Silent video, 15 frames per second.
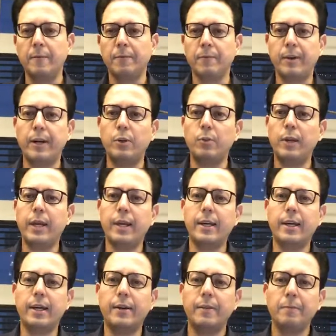why do we
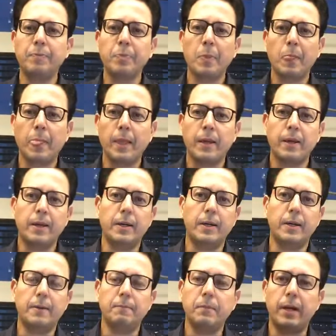like our
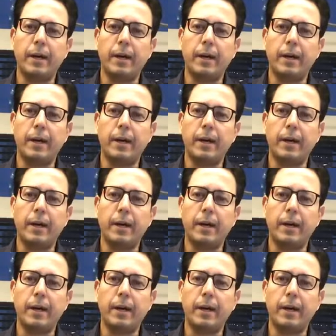uh,